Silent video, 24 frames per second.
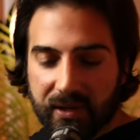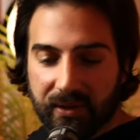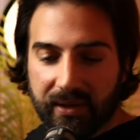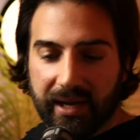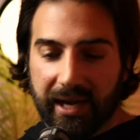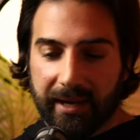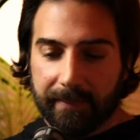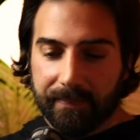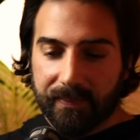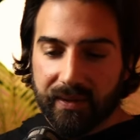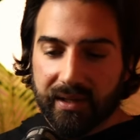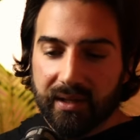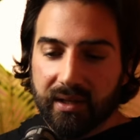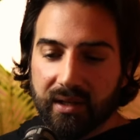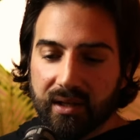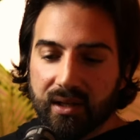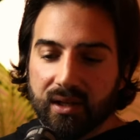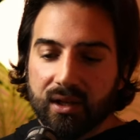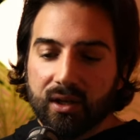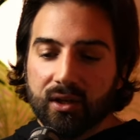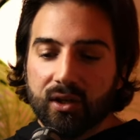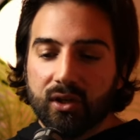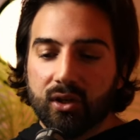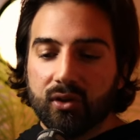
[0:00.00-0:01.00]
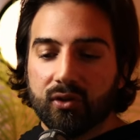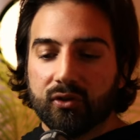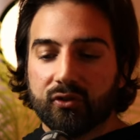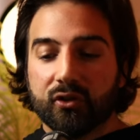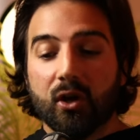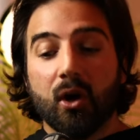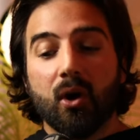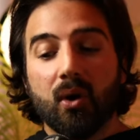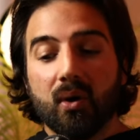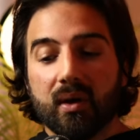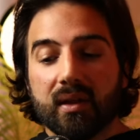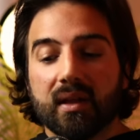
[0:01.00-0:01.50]
Okay.
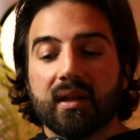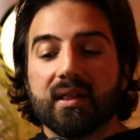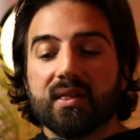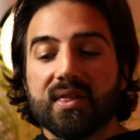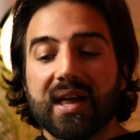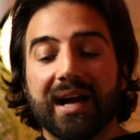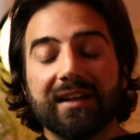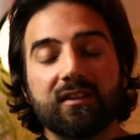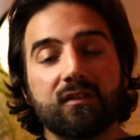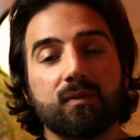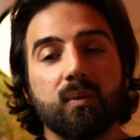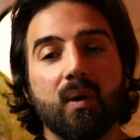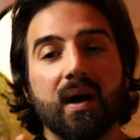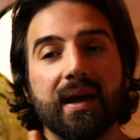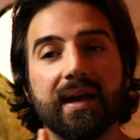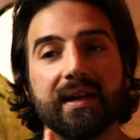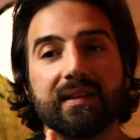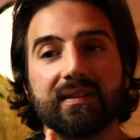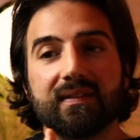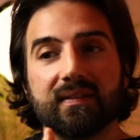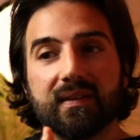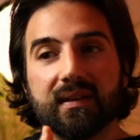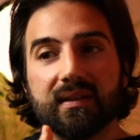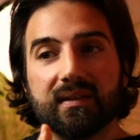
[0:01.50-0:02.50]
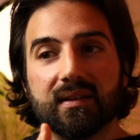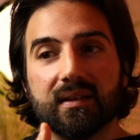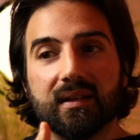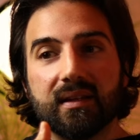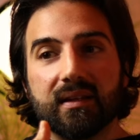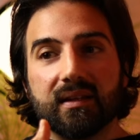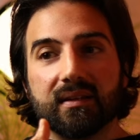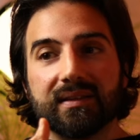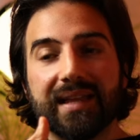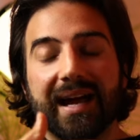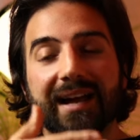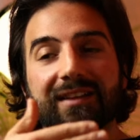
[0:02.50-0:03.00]
So that's why it's
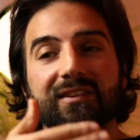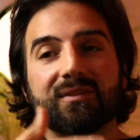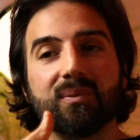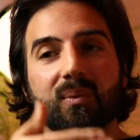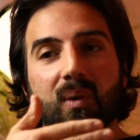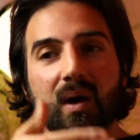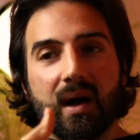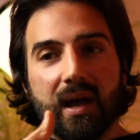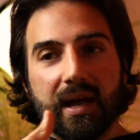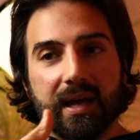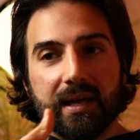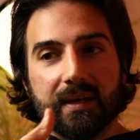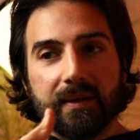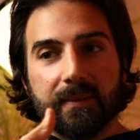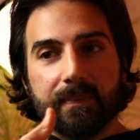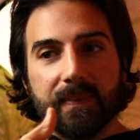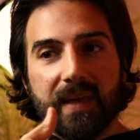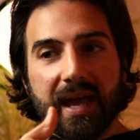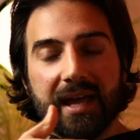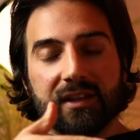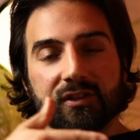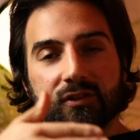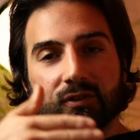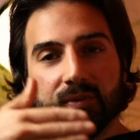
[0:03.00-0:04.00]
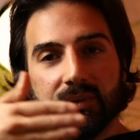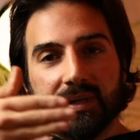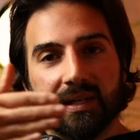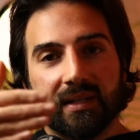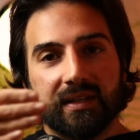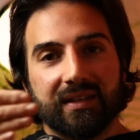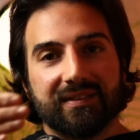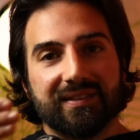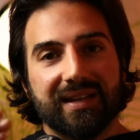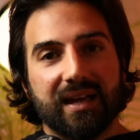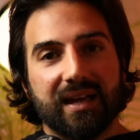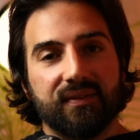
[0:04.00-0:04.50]
that's why
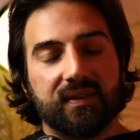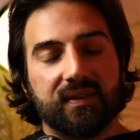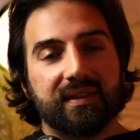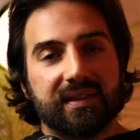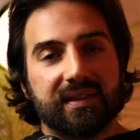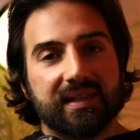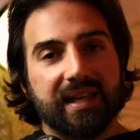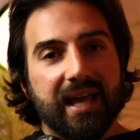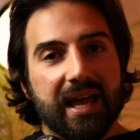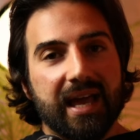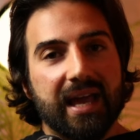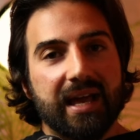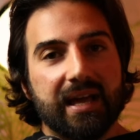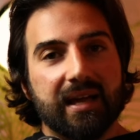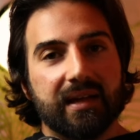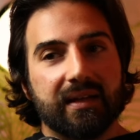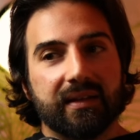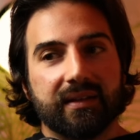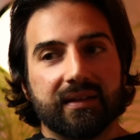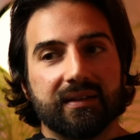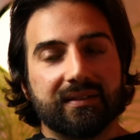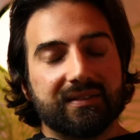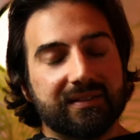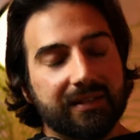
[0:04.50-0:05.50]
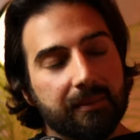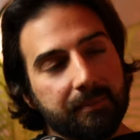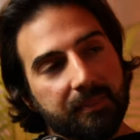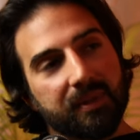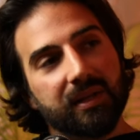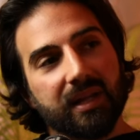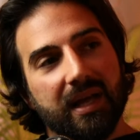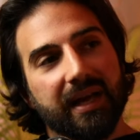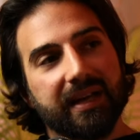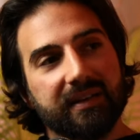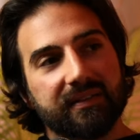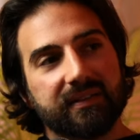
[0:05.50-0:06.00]
entering the seventh day
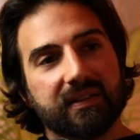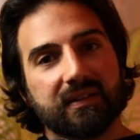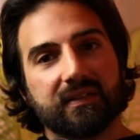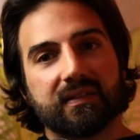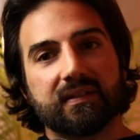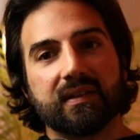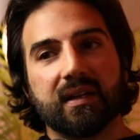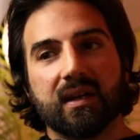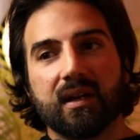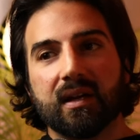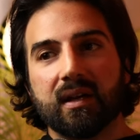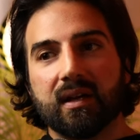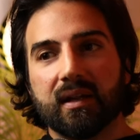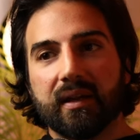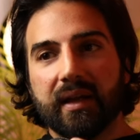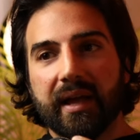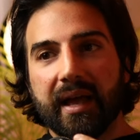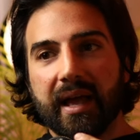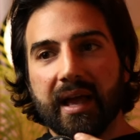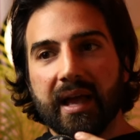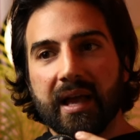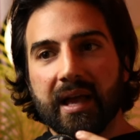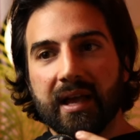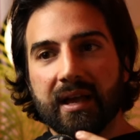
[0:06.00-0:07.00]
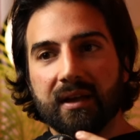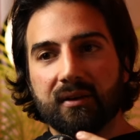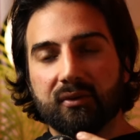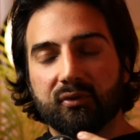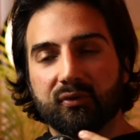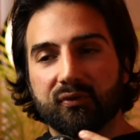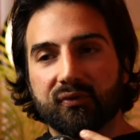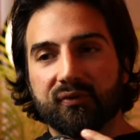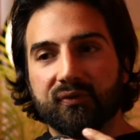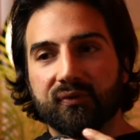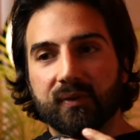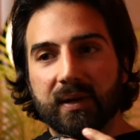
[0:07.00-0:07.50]
symbolizes a,
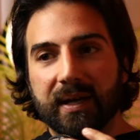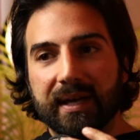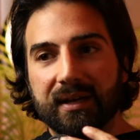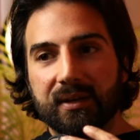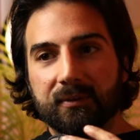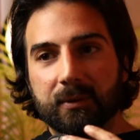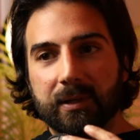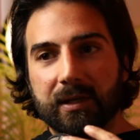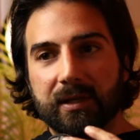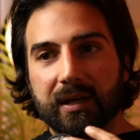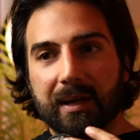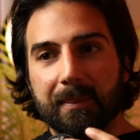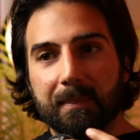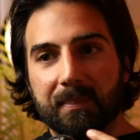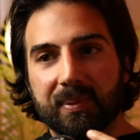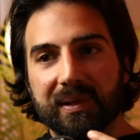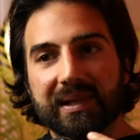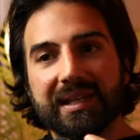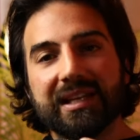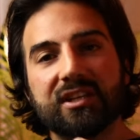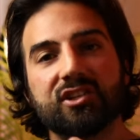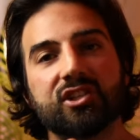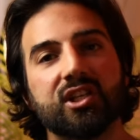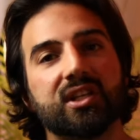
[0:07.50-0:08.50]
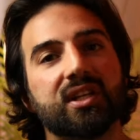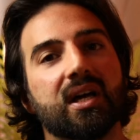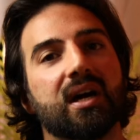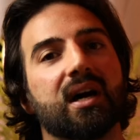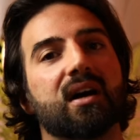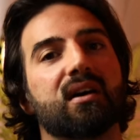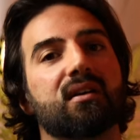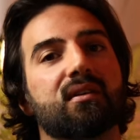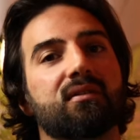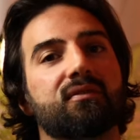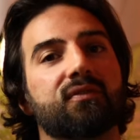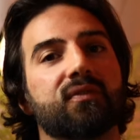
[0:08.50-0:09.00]
a completion
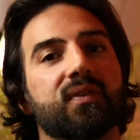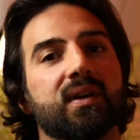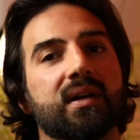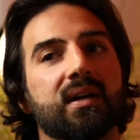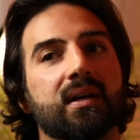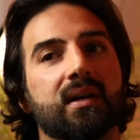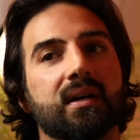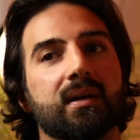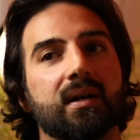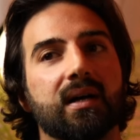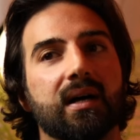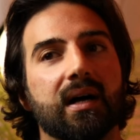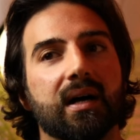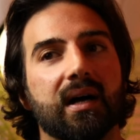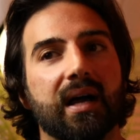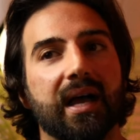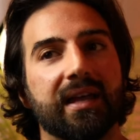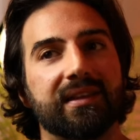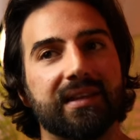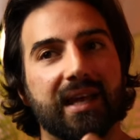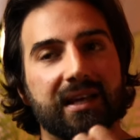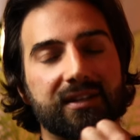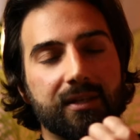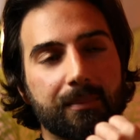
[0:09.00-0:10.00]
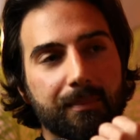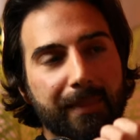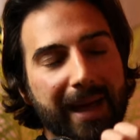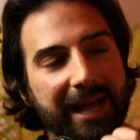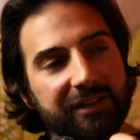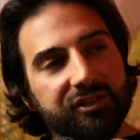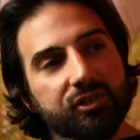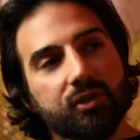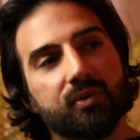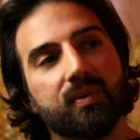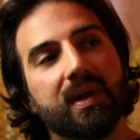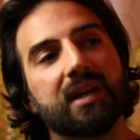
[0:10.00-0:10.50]
of uh, and, and a
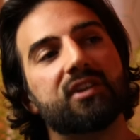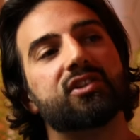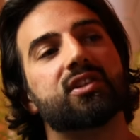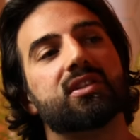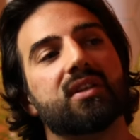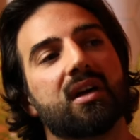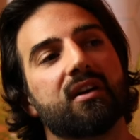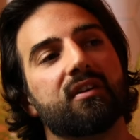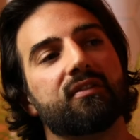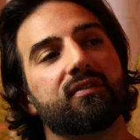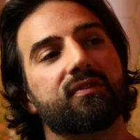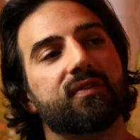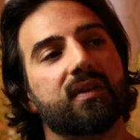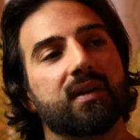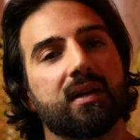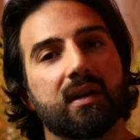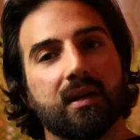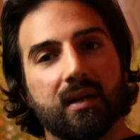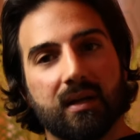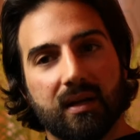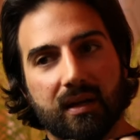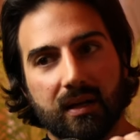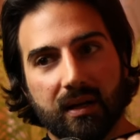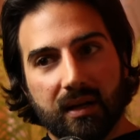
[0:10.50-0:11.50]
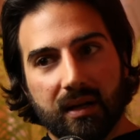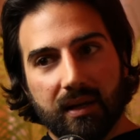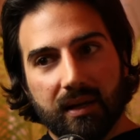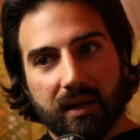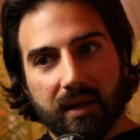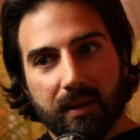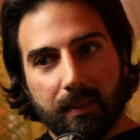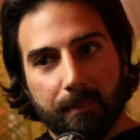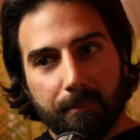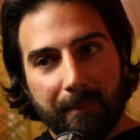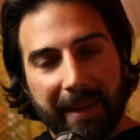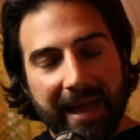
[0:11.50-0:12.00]
maturation of
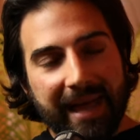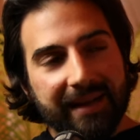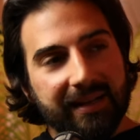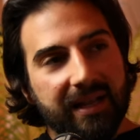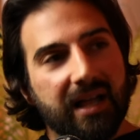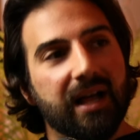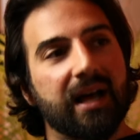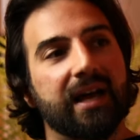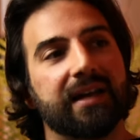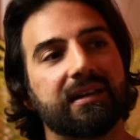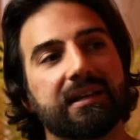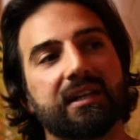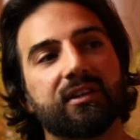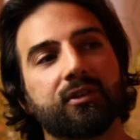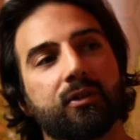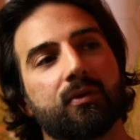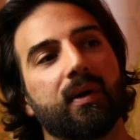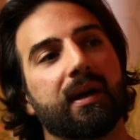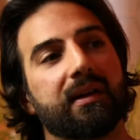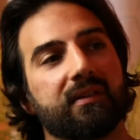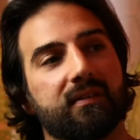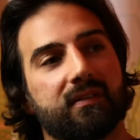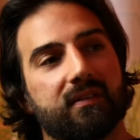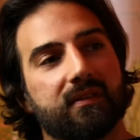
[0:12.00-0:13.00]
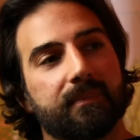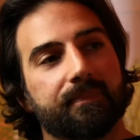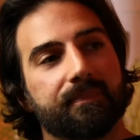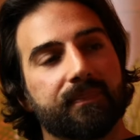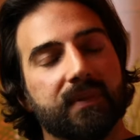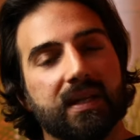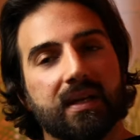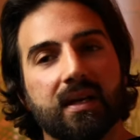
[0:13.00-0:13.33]
mankind in Christ.